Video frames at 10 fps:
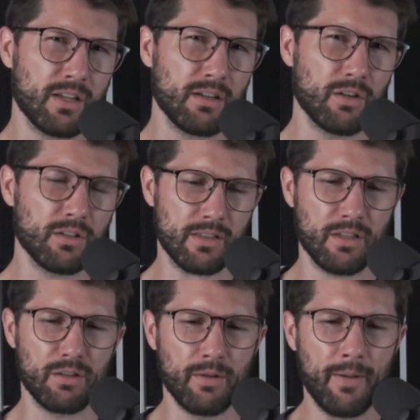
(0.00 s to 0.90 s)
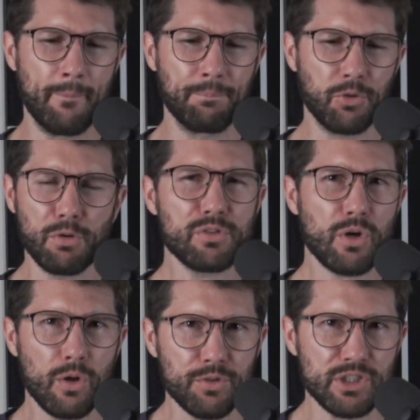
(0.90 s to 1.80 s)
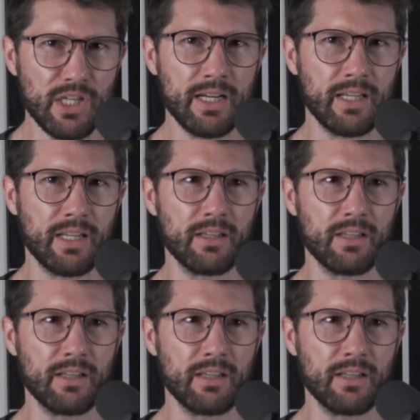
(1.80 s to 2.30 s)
Like, the movie's called The Shining,